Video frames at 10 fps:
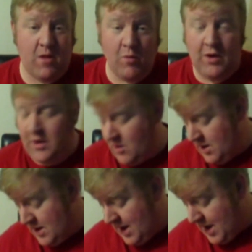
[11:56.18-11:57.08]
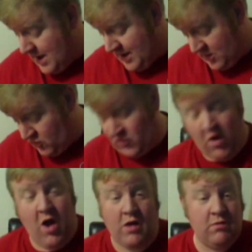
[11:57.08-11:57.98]
really good. It's
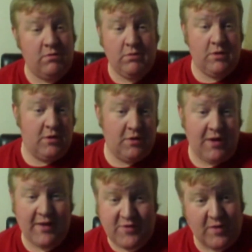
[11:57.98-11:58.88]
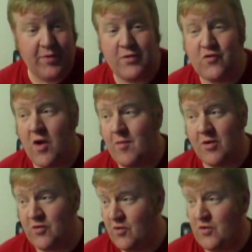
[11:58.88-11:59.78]
strong. It's going to punch through
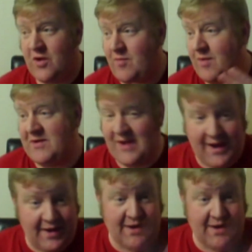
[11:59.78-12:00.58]
armor, so it's good at maybe taking